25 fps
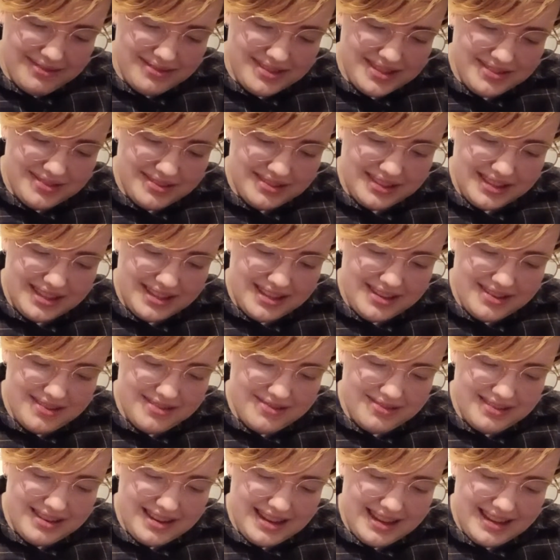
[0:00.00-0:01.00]
was really
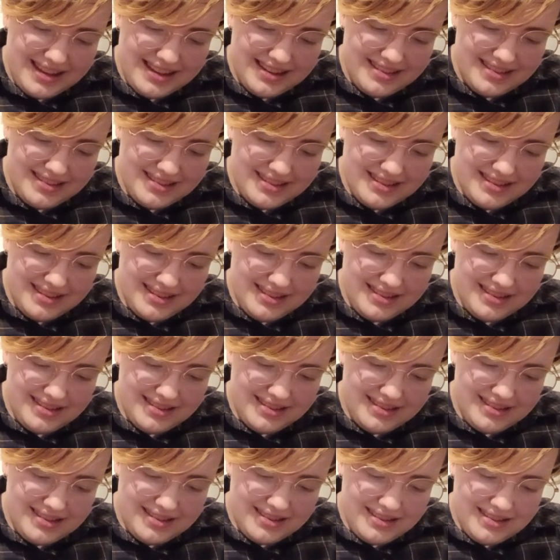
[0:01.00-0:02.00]
cute, and
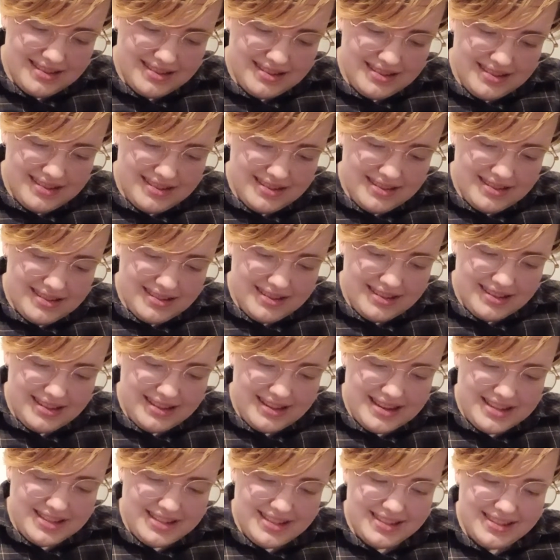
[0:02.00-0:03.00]

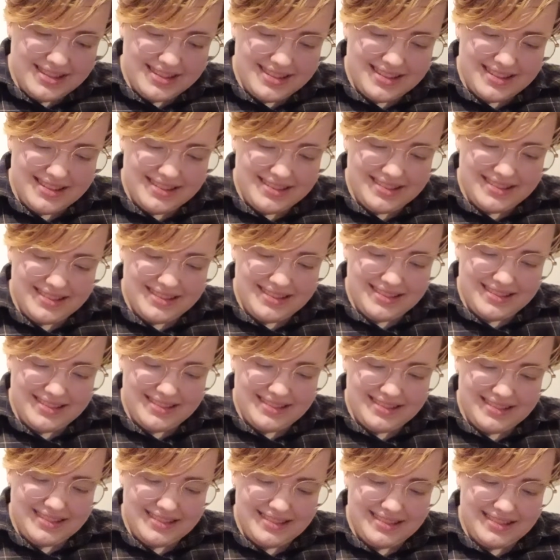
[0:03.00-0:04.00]
it
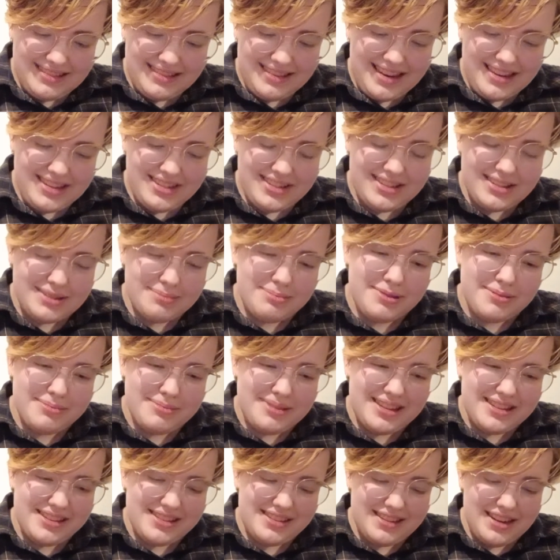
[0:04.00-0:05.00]
just put
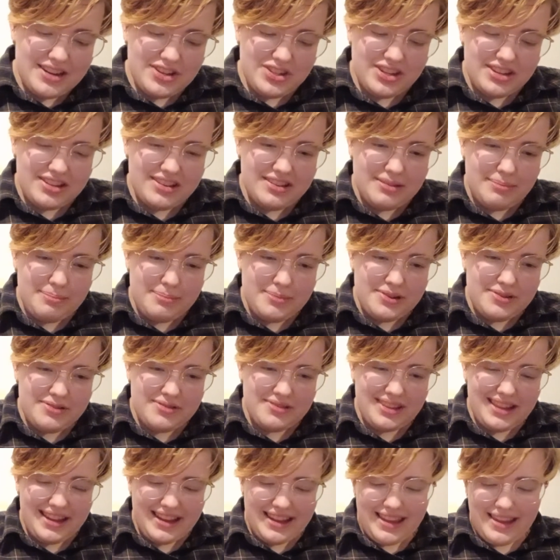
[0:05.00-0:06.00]
me in such a good
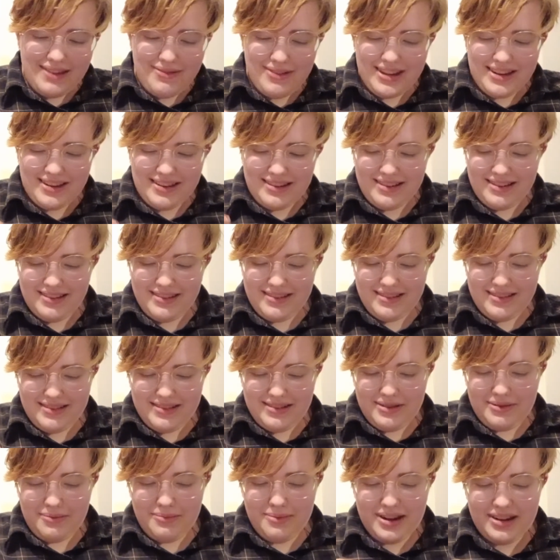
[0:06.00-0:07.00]
mood. Like, even
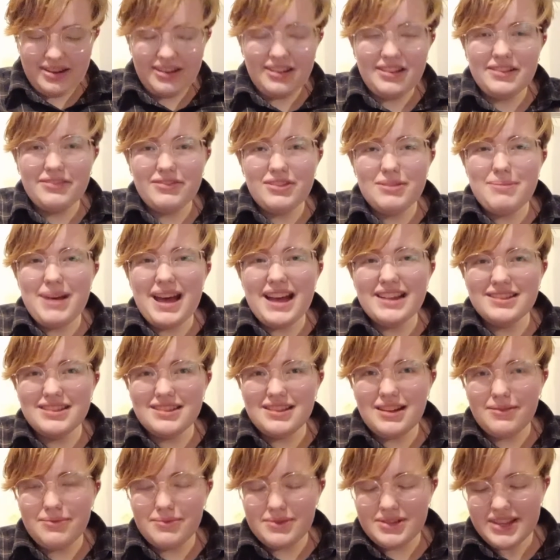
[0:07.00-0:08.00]
when all of the bad
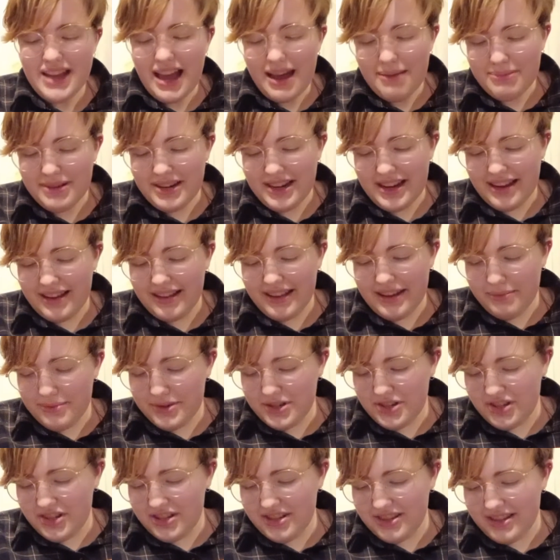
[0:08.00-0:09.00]
stuff was happening, it
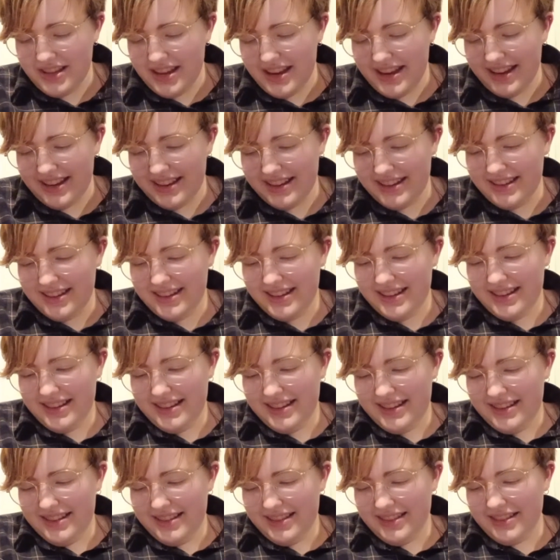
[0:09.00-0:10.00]
was just like,
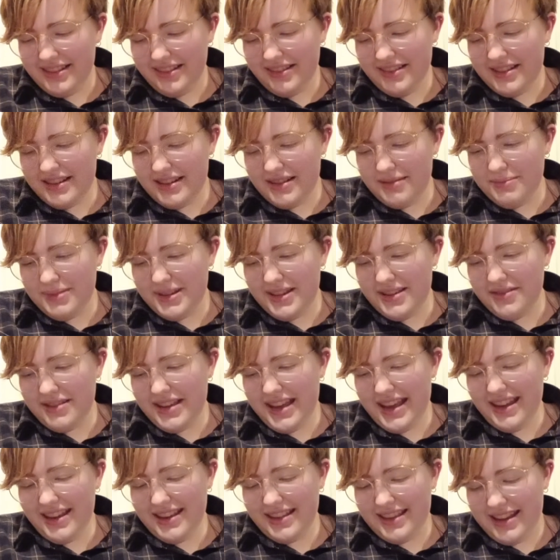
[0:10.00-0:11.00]
they're gonna be
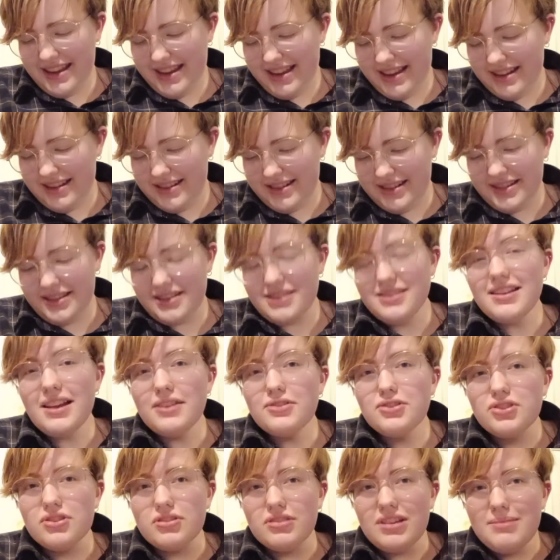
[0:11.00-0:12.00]
okay in the end. Is this how
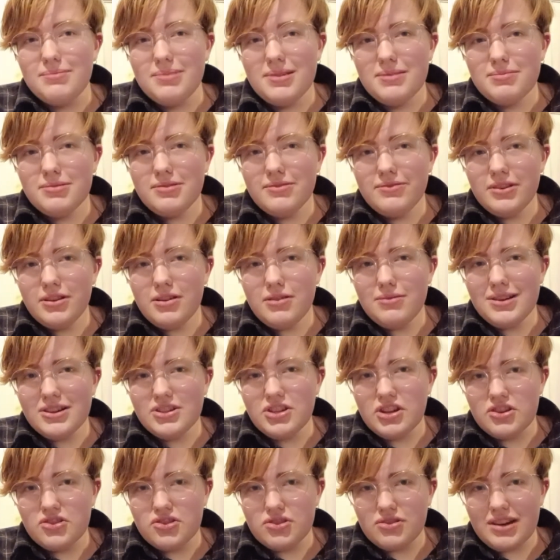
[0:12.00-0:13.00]
straight people feel
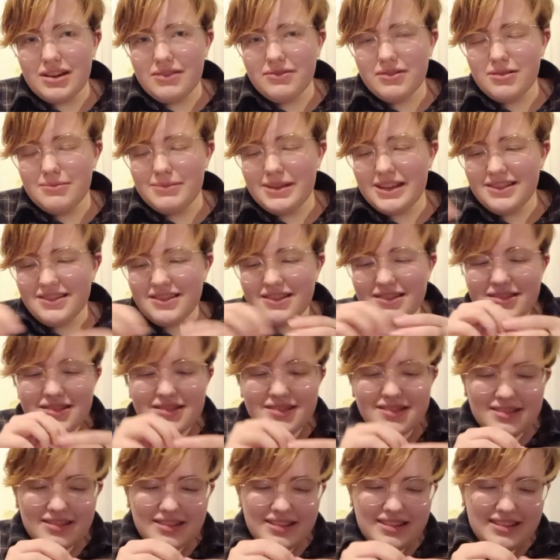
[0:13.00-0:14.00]
watching straight
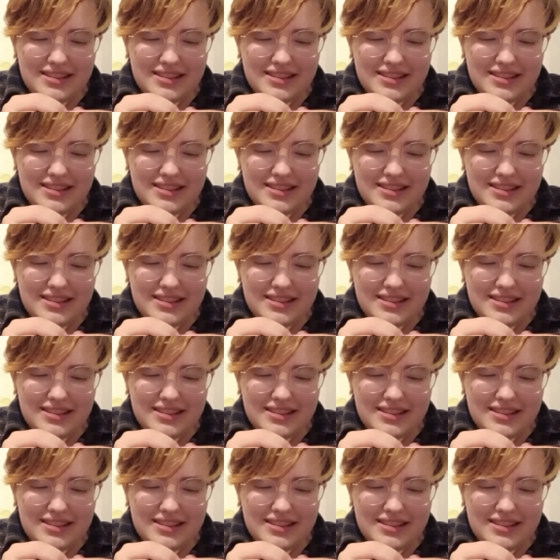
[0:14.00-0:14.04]
romances?